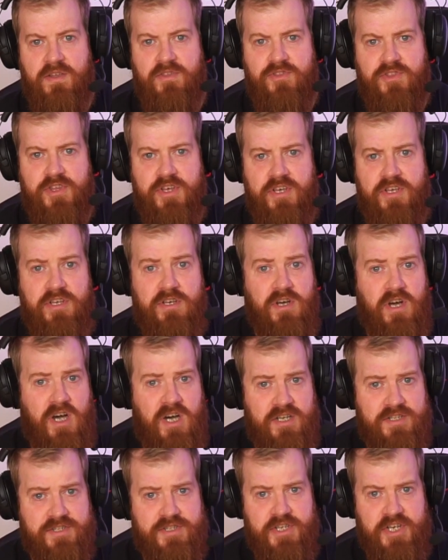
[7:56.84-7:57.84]
The
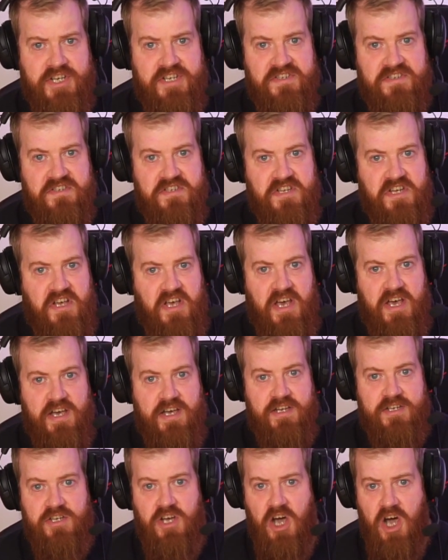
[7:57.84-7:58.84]
arsonist
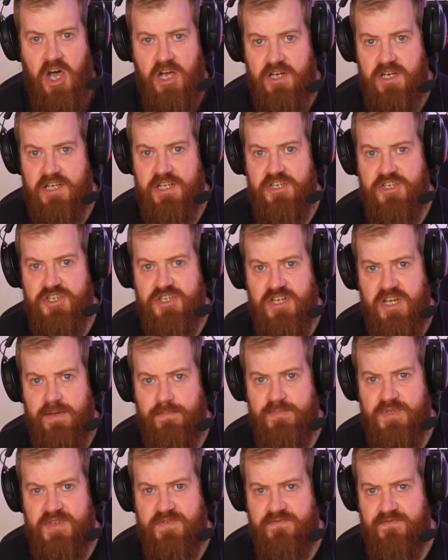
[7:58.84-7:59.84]
had oddly
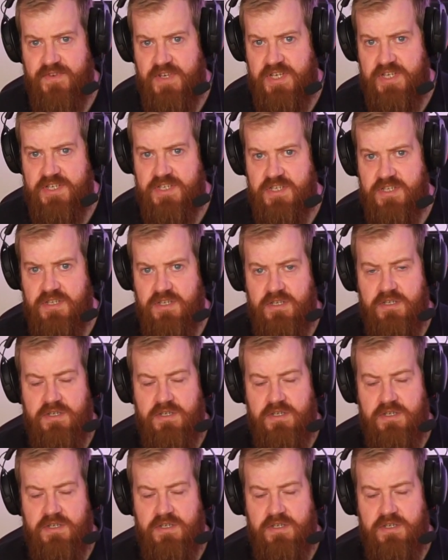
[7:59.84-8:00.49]
shaped feet.